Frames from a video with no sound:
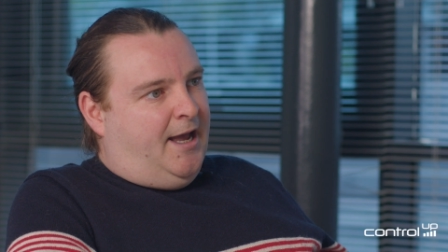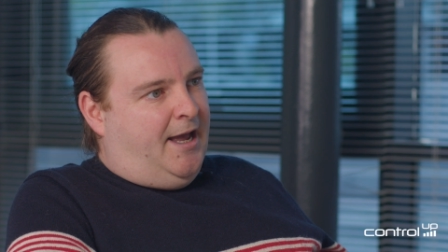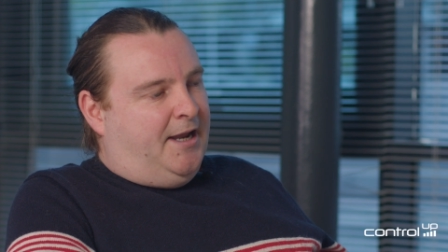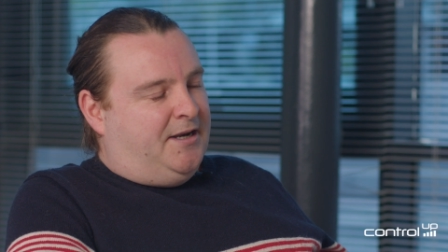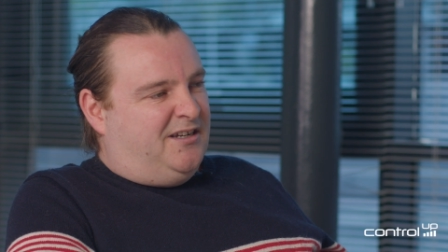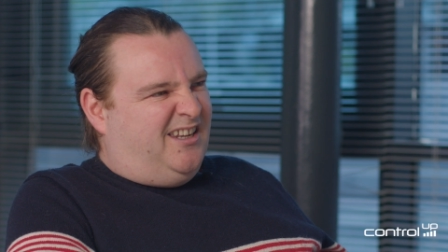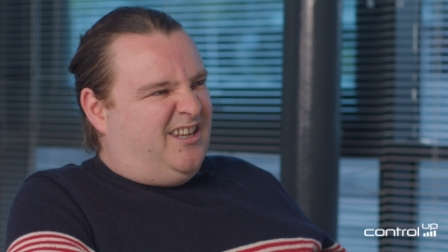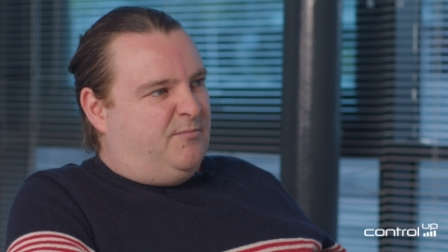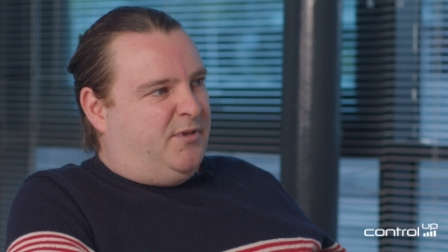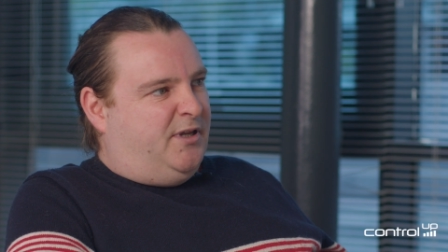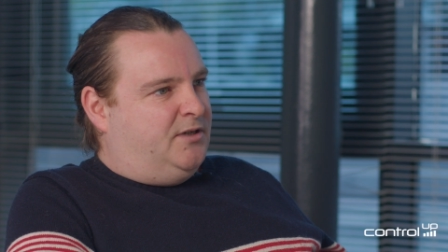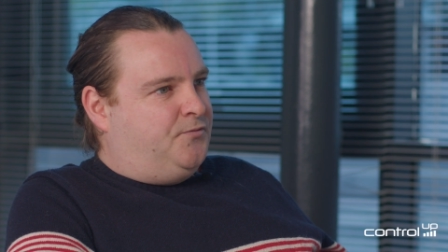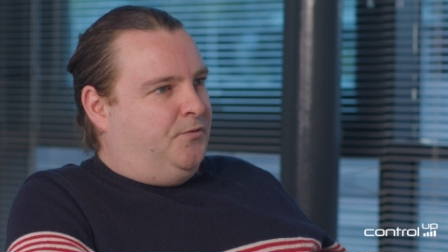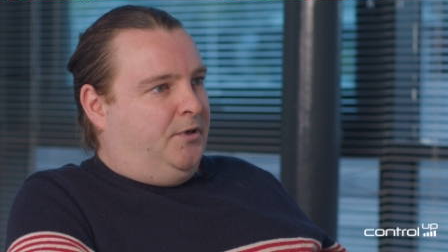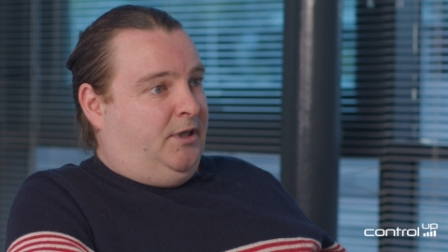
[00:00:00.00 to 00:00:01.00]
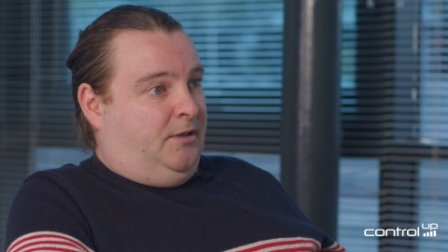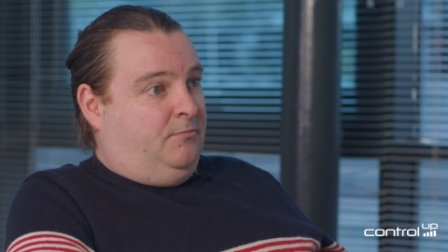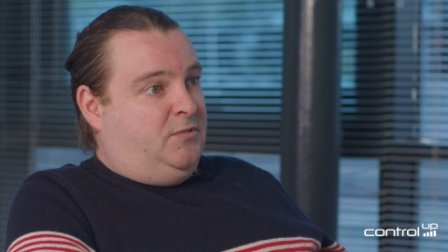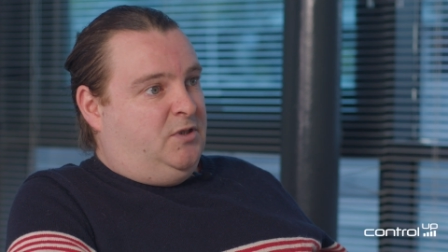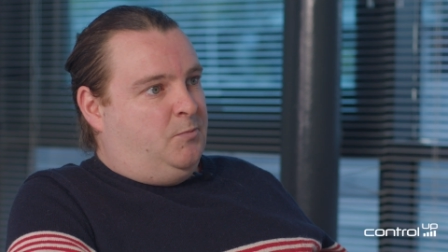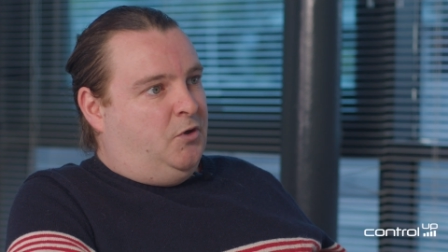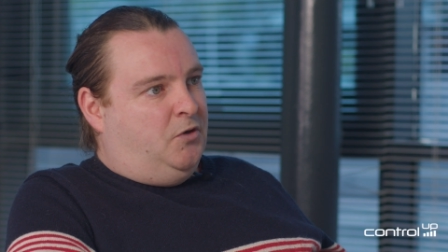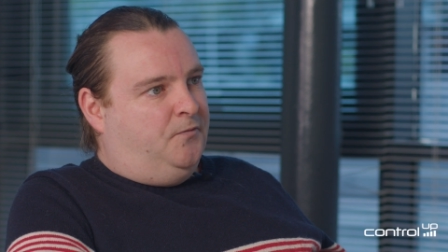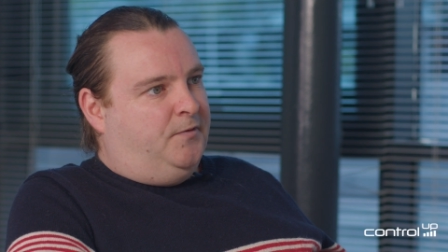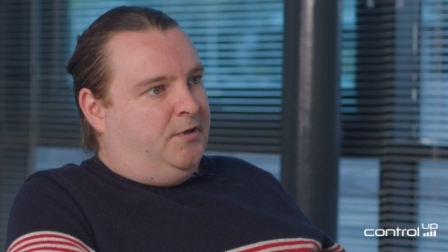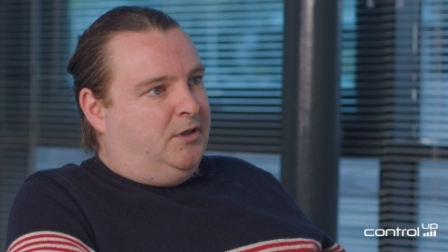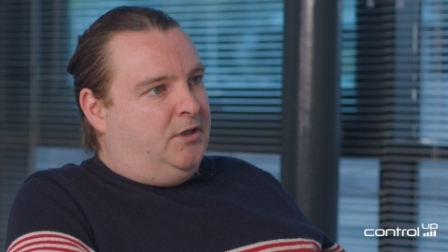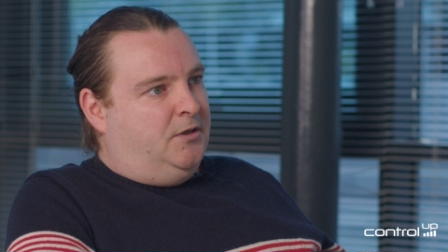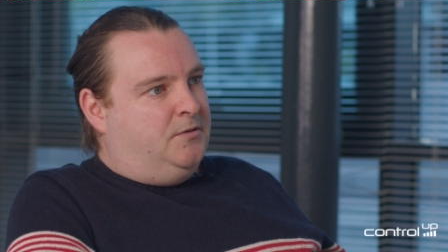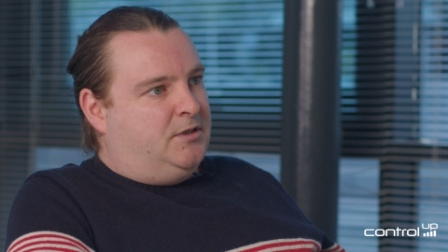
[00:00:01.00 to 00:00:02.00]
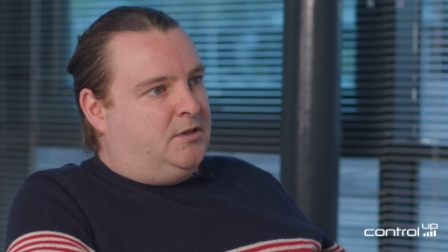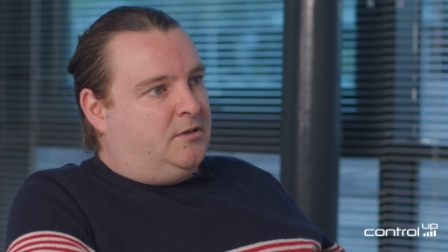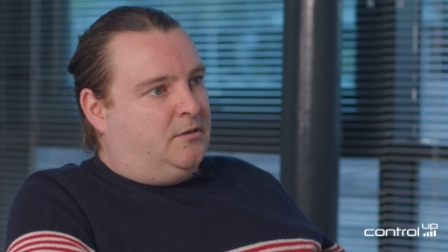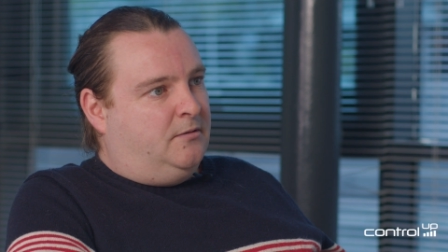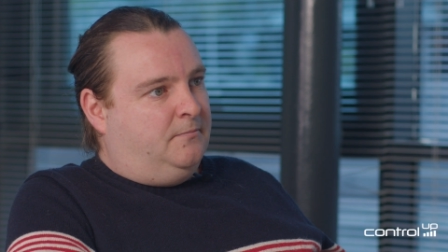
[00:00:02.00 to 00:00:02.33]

and keep things running smooth for the users.